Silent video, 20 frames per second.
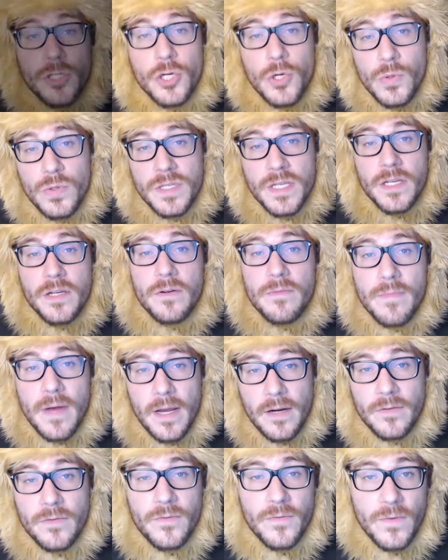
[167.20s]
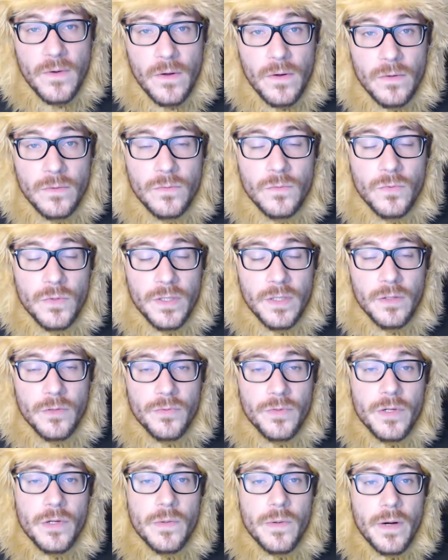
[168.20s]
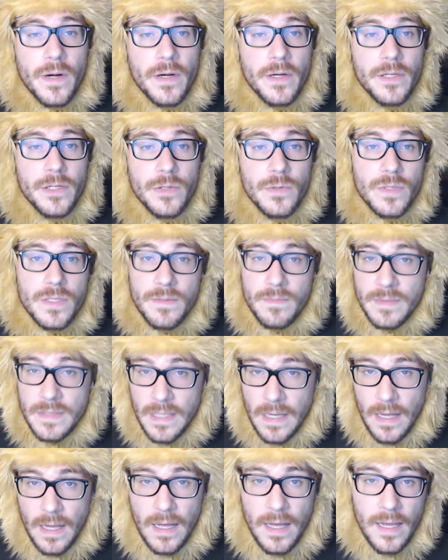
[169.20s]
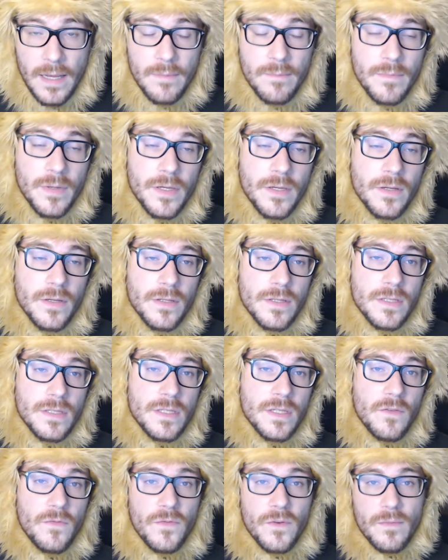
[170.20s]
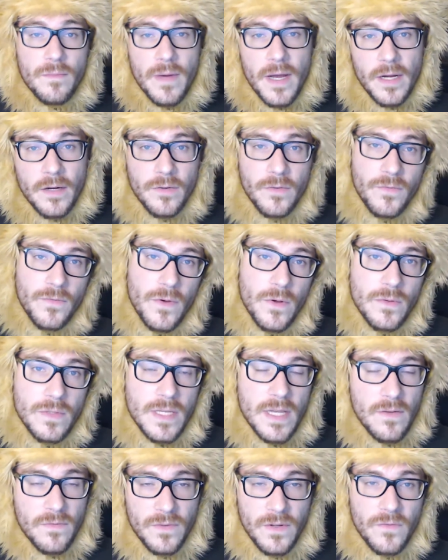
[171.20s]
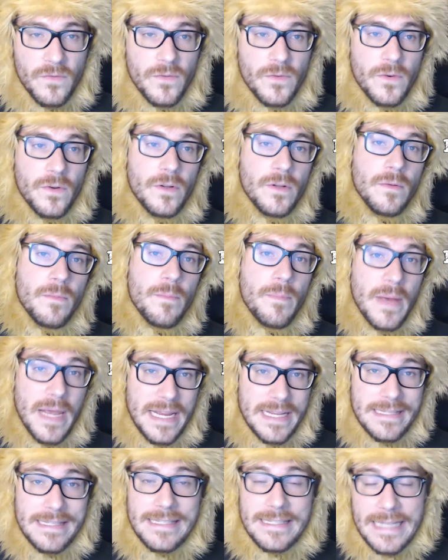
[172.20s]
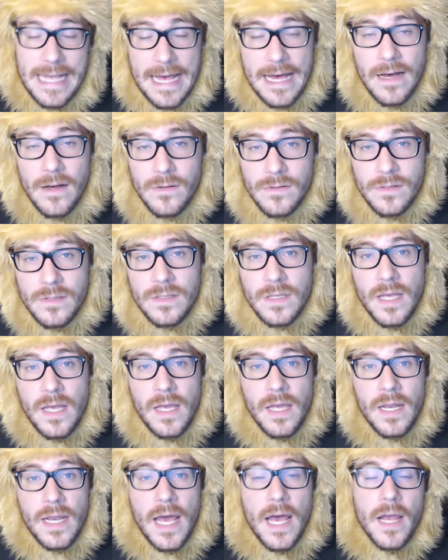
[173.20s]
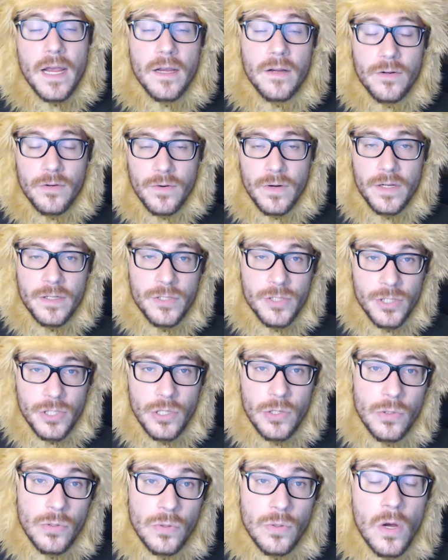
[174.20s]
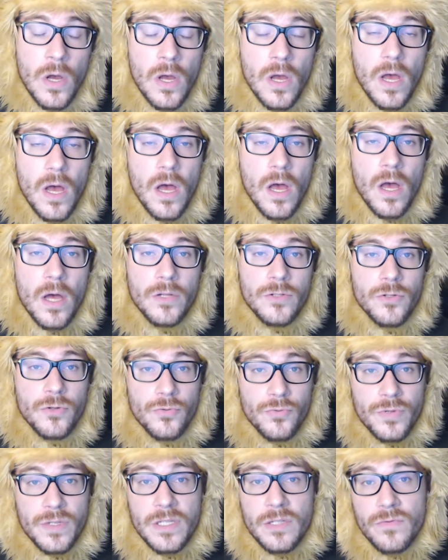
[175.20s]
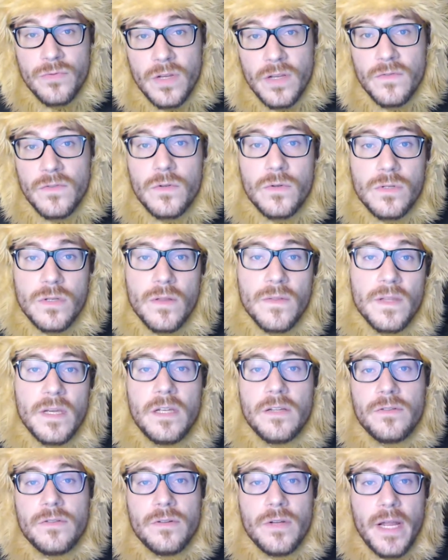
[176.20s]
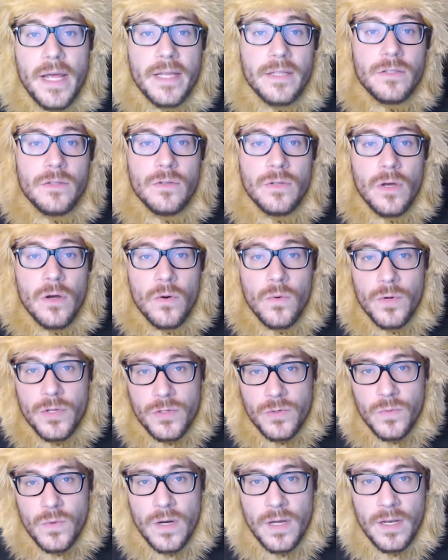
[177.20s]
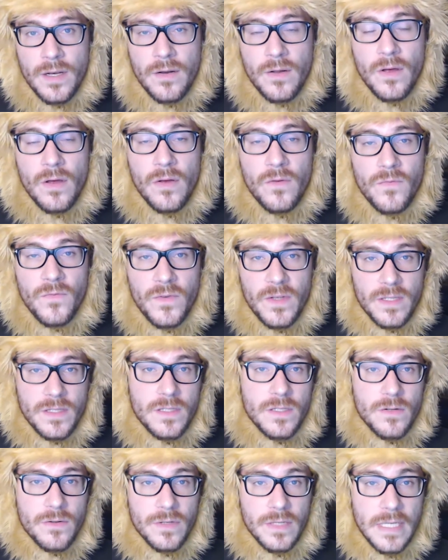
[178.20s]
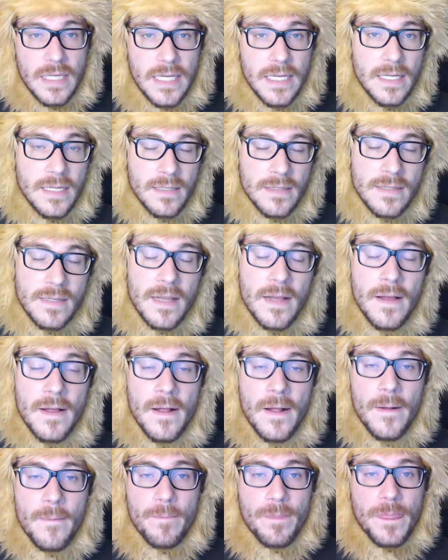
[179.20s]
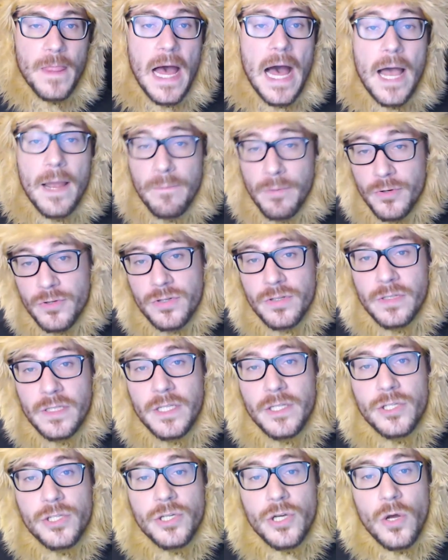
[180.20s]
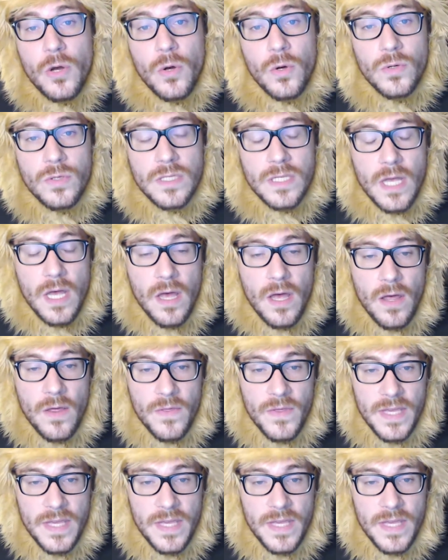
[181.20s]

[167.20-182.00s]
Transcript: Choosing your microphone will require you some time because different microphones have different bass sounds, and I encourage you uh, to read reviews on the internet to know which one uh, fits your needs. I personally chose uh,